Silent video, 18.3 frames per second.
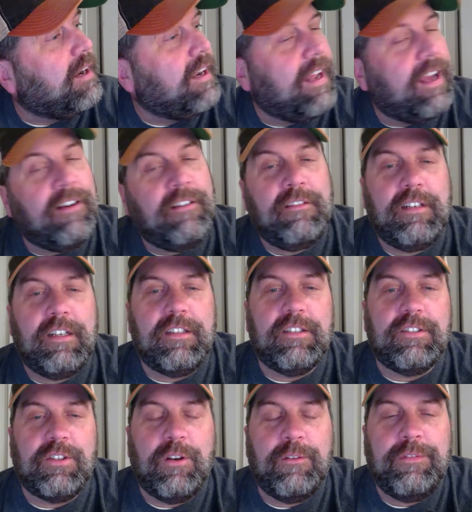now on
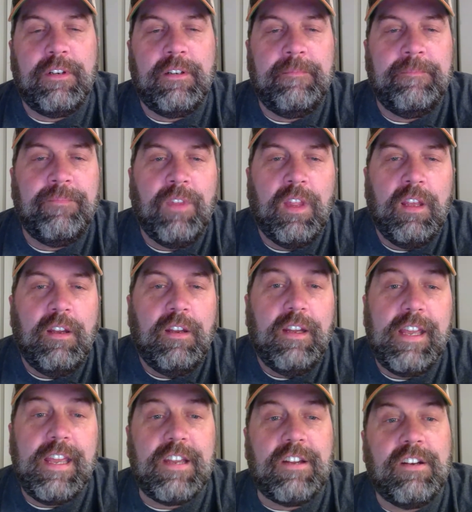the sofa.
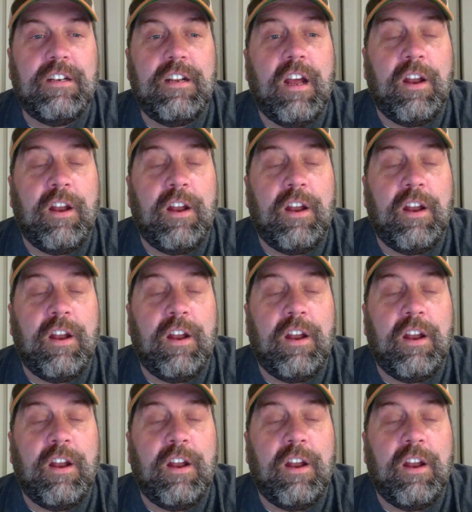He could